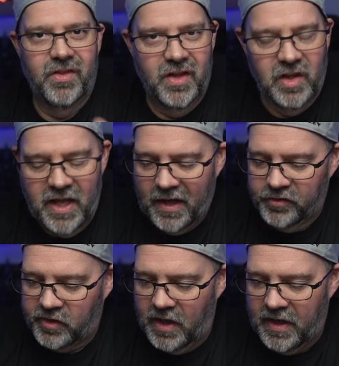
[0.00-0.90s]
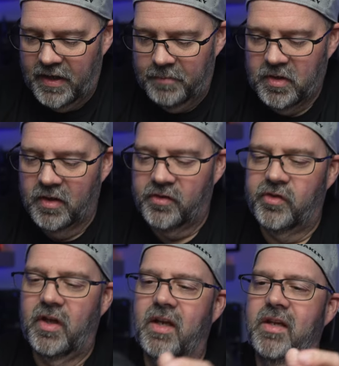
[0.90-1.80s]
The last con I'm gonna
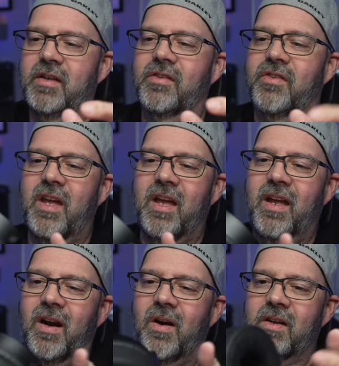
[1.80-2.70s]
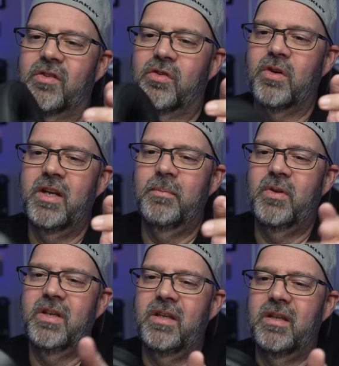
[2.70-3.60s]
say is they are
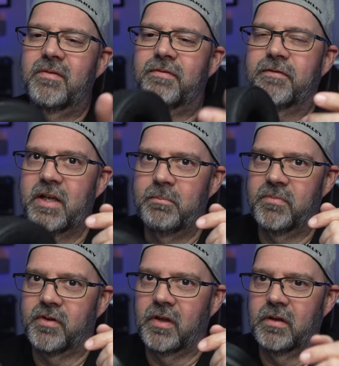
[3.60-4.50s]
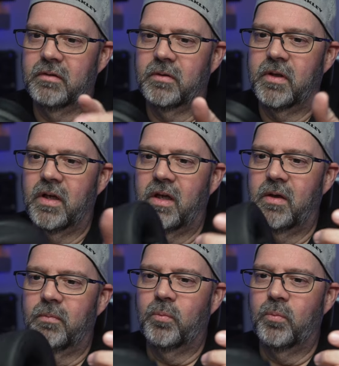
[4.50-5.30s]
extremely flimsy, okay?